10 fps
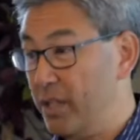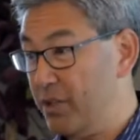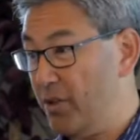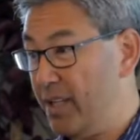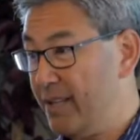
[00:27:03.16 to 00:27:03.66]
the
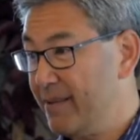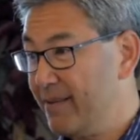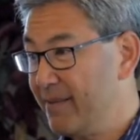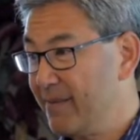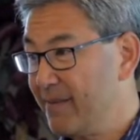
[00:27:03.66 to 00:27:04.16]
journey,
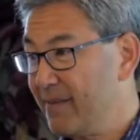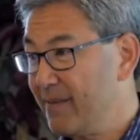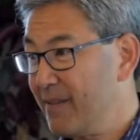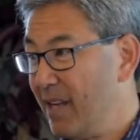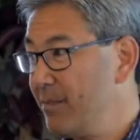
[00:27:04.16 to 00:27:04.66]

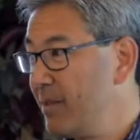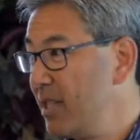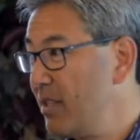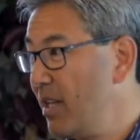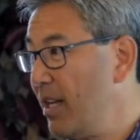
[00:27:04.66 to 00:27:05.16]
right?
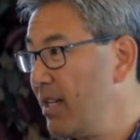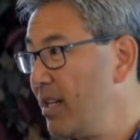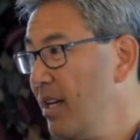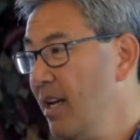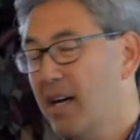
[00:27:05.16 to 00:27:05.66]
Because they're
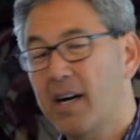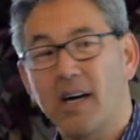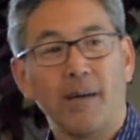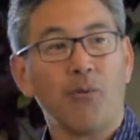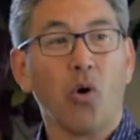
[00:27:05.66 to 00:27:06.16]
like,
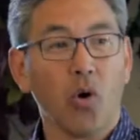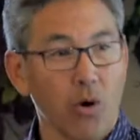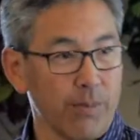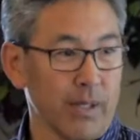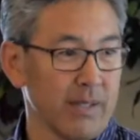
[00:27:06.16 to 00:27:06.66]
I'm
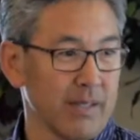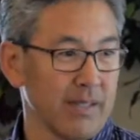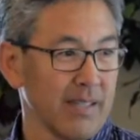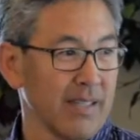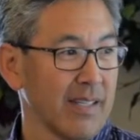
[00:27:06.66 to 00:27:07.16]

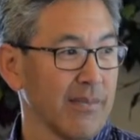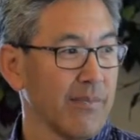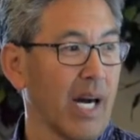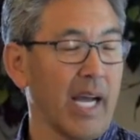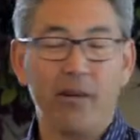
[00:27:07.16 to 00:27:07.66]
horrible.
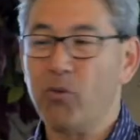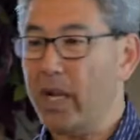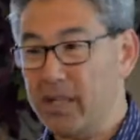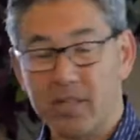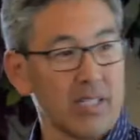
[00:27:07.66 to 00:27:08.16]
My
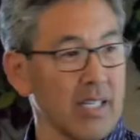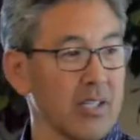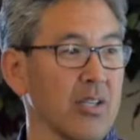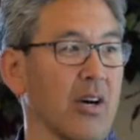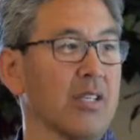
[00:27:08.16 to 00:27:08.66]

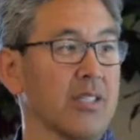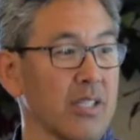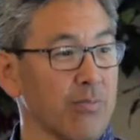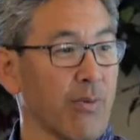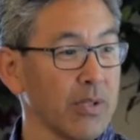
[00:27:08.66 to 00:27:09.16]
recklessness caused
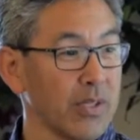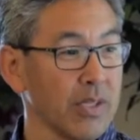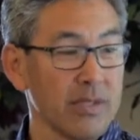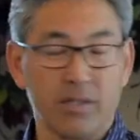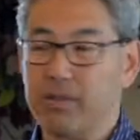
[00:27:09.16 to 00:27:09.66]
this
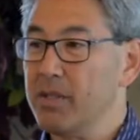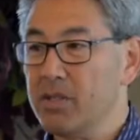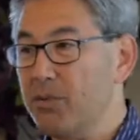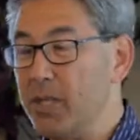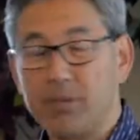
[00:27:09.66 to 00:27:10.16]
person
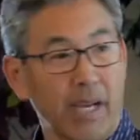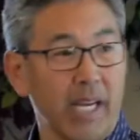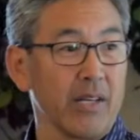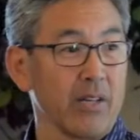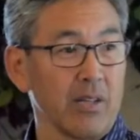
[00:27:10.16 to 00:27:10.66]
so much
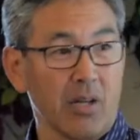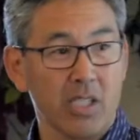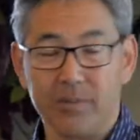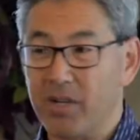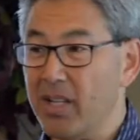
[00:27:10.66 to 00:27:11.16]
pain or
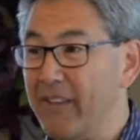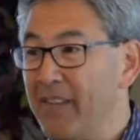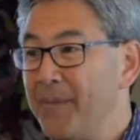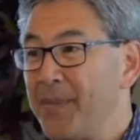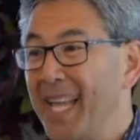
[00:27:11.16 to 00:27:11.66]
cost them their
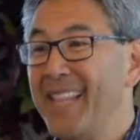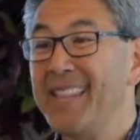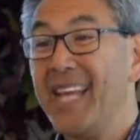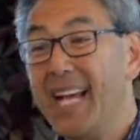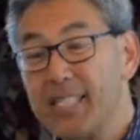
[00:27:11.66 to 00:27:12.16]
life.
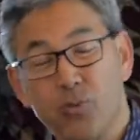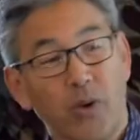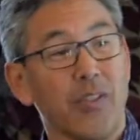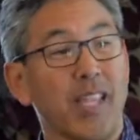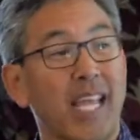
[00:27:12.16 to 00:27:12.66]
And that's
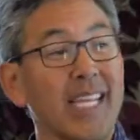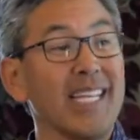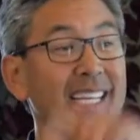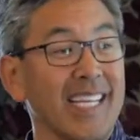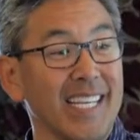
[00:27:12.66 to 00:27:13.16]
where they
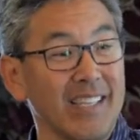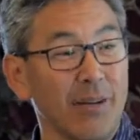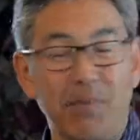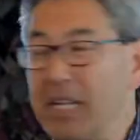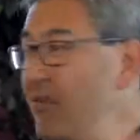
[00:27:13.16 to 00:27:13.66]
need
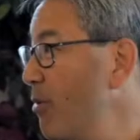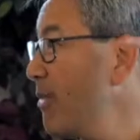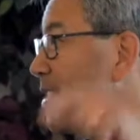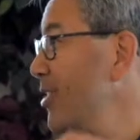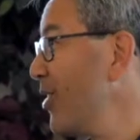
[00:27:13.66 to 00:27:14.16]
the beaver
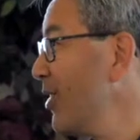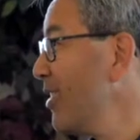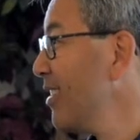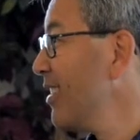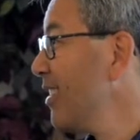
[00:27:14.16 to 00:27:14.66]

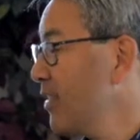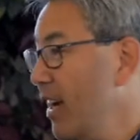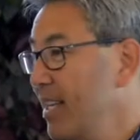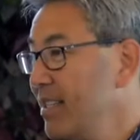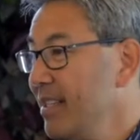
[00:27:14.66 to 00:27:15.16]
mentor,
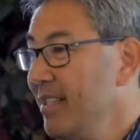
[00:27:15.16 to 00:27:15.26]
right?